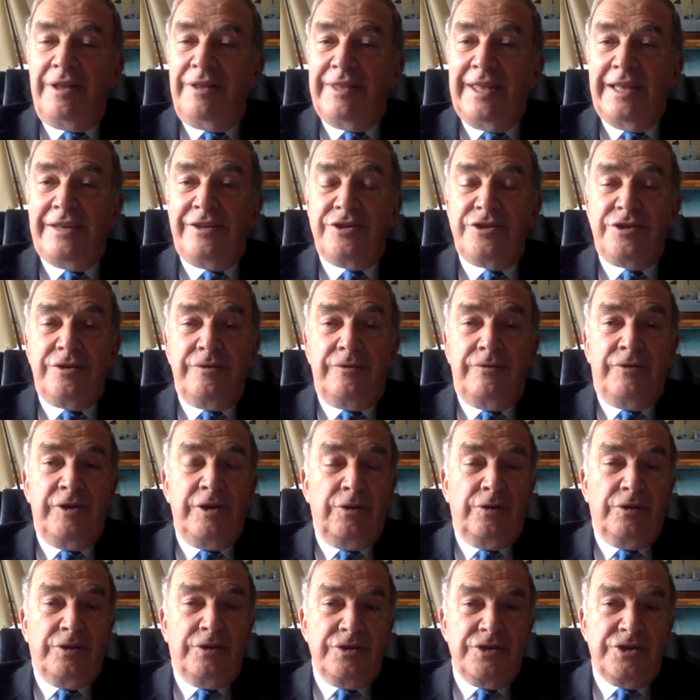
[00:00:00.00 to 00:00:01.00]
that is of
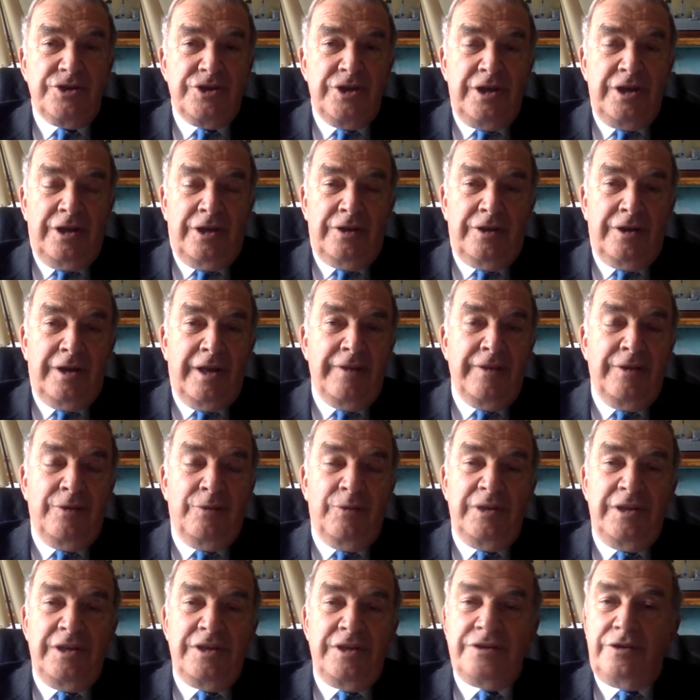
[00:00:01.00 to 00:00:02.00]
real concern. I think
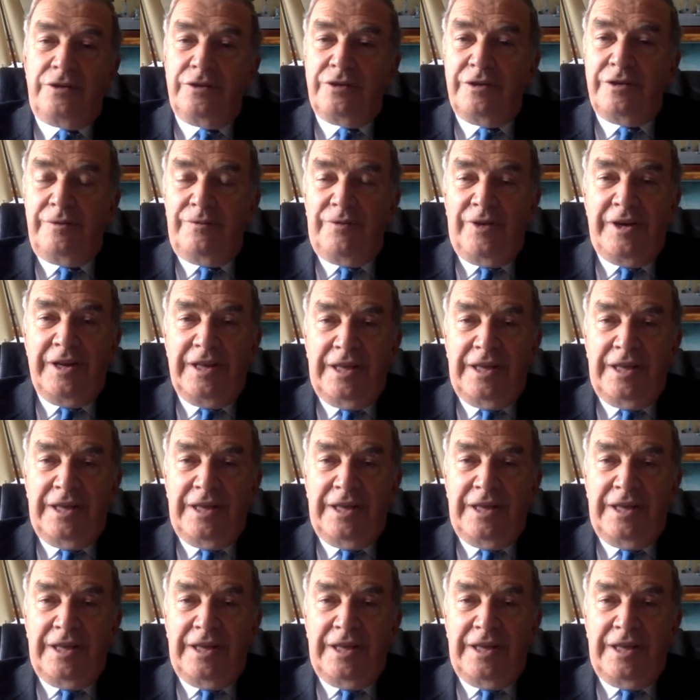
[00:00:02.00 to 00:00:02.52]
we need to look at it very